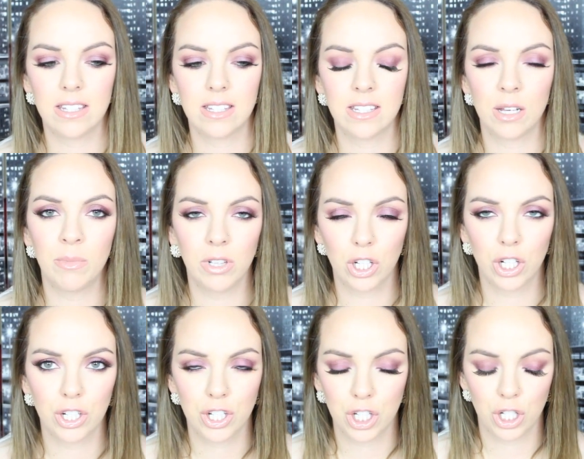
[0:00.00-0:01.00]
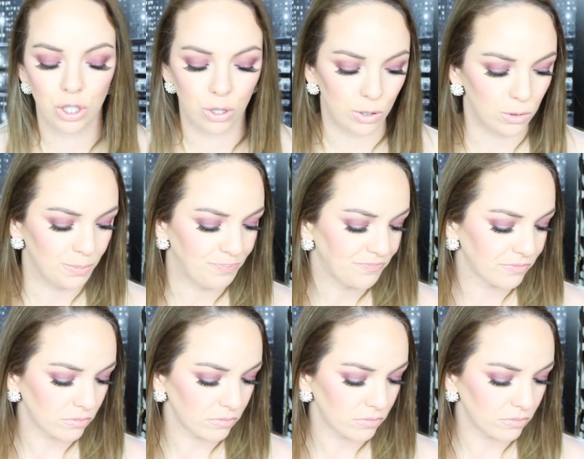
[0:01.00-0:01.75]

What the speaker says: similar to